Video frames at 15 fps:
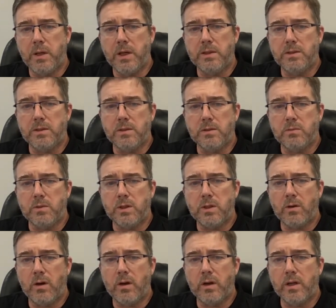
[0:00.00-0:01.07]
patients with
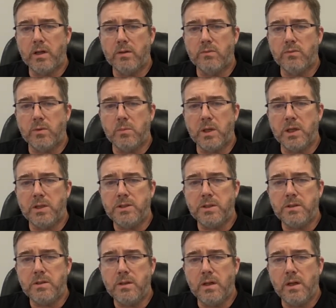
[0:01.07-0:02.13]
chronic inflammation.